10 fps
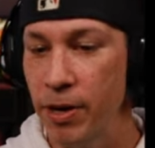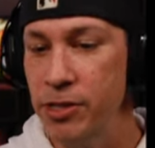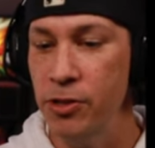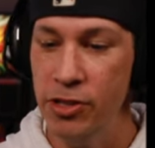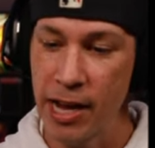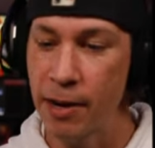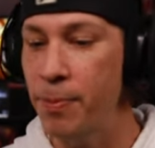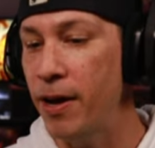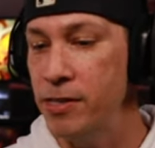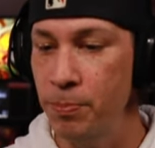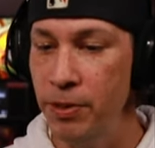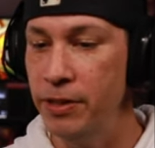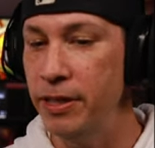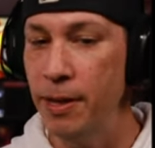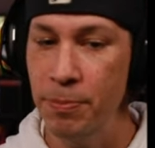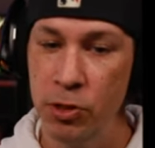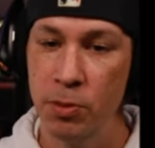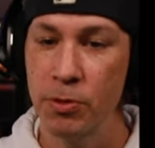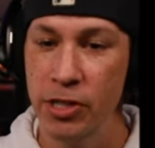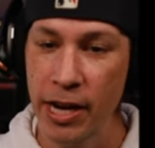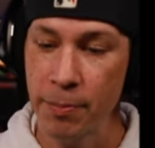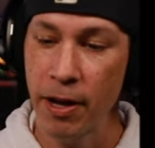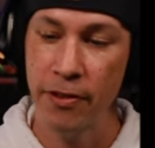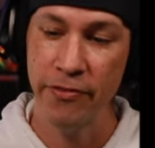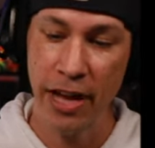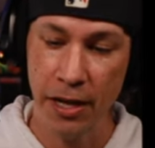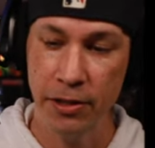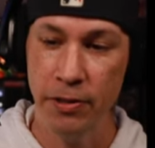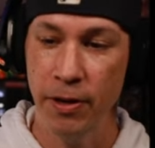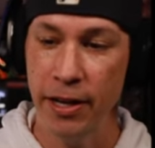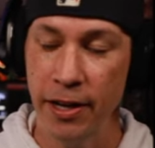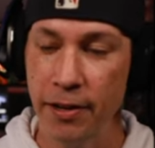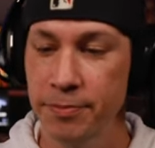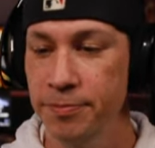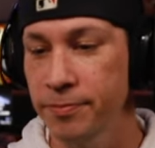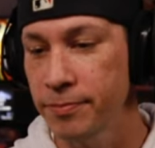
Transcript: Rescue jackpots building up the super jackpot value right now.